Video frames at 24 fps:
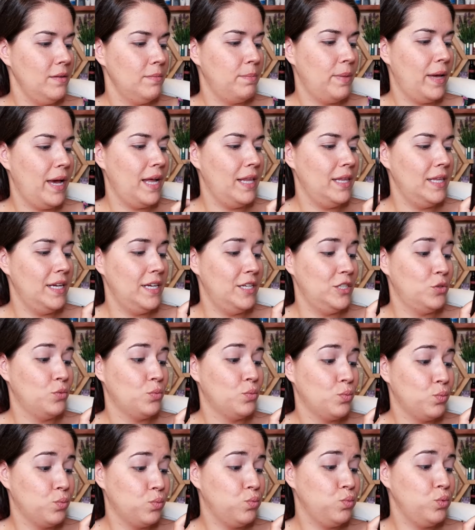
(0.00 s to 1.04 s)
palette is
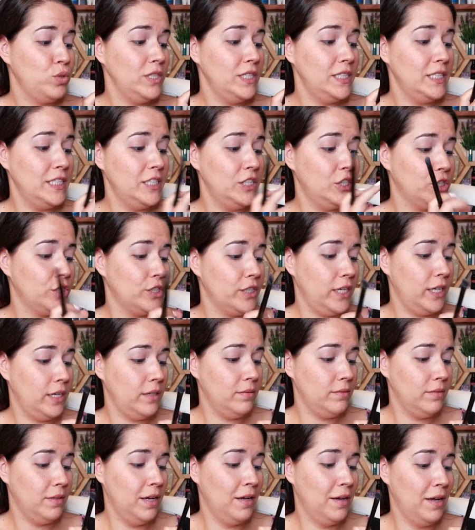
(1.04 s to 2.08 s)
really dirty.
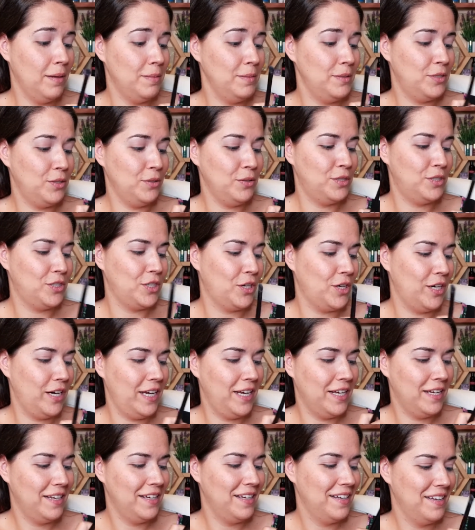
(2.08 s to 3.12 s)
I'm so sorry.
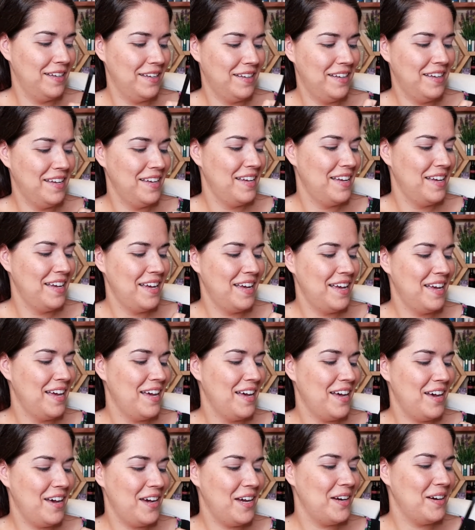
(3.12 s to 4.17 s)

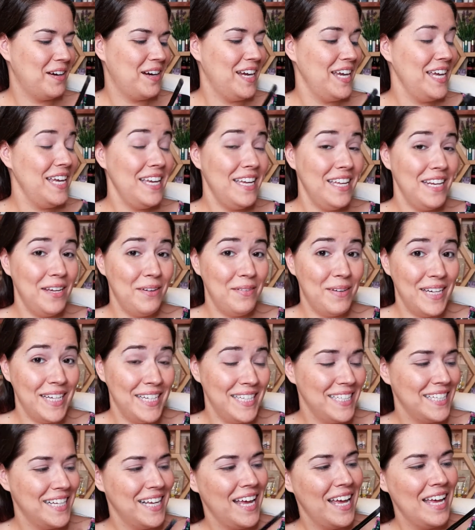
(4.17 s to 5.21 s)
Alright, anyway,
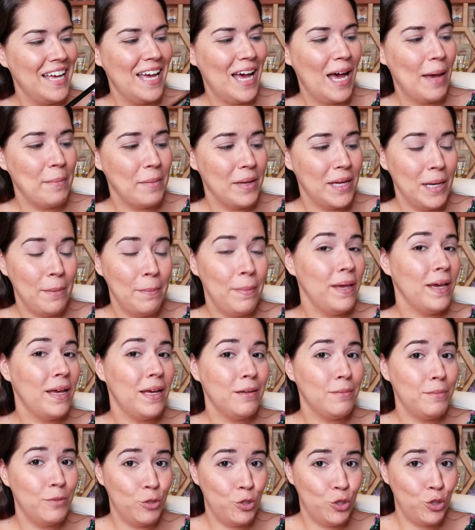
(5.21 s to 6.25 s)
I'm going to pick
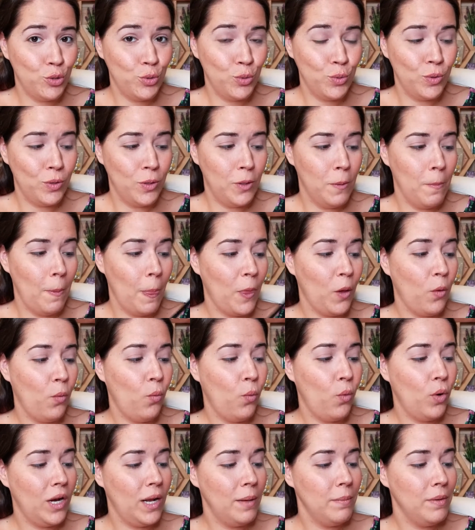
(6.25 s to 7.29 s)
up Jewel.
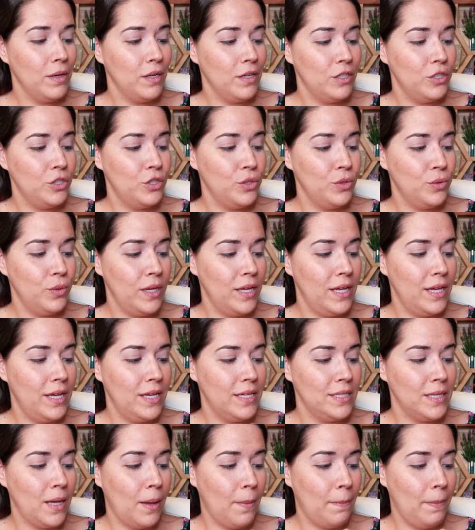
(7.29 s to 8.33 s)
What I'm going to do
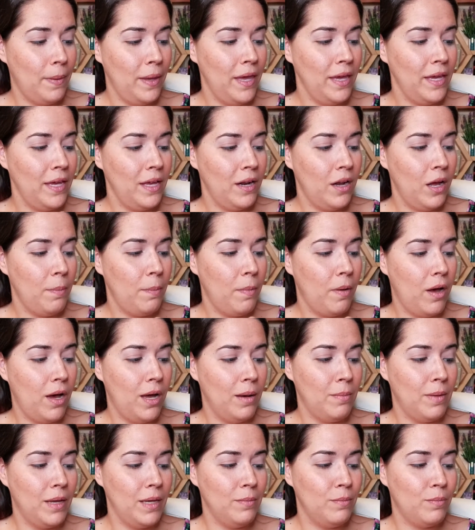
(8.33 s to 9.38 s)
is pick it up on
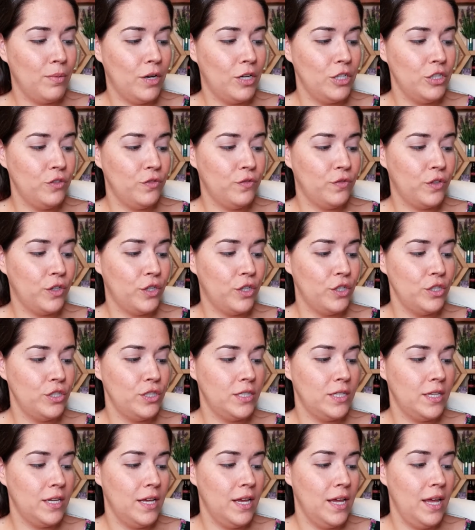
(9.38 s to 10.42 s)
my brush
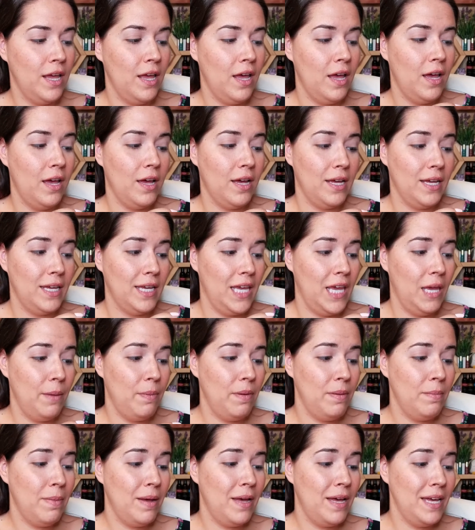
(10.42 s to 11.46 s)
first. Keep
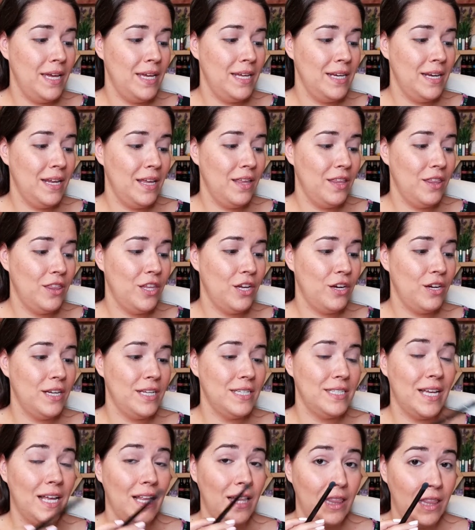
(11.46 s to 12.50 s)
in mind, there
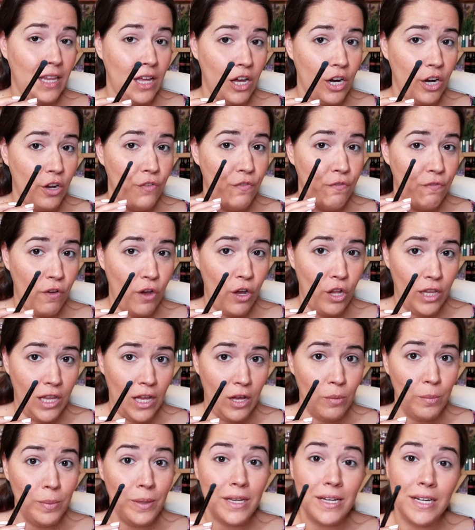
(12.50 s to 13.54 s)
is a lot of
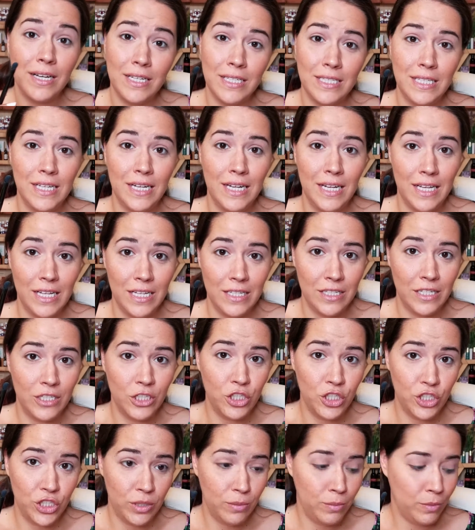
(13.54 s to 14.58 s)
fallout because it is a
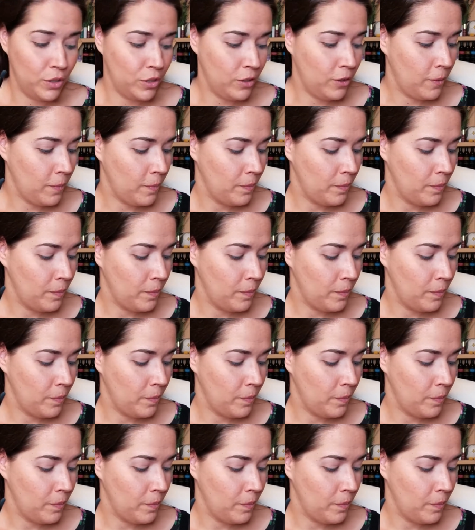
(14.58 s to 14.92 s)
shimmer.